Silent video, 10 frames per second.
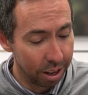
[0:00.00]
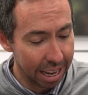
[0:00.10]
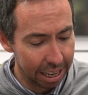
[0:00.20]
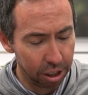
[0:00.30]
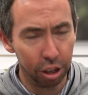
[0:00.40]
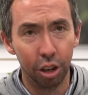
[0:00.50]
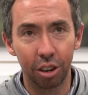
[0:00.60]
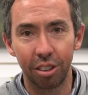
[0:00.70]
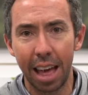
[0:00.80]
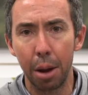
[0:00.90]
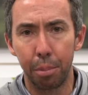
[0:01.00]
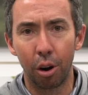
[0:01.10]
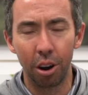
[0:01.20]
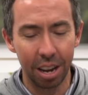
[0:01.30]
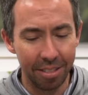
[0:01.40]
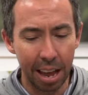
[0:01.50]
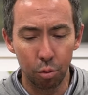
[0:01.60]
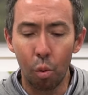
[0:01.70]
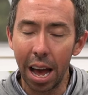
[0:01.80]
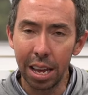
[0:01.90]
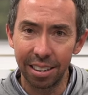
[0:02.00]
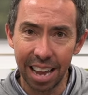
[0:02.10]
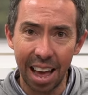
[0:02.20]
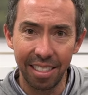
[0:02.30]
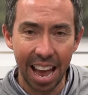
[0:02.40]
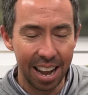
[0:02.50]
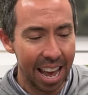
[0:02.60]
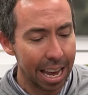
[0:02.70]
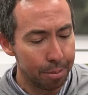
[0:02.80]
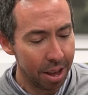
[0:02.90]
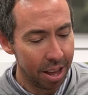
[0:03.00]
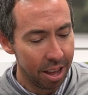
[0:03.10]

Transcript: Like it looks that part and that's why it's got that name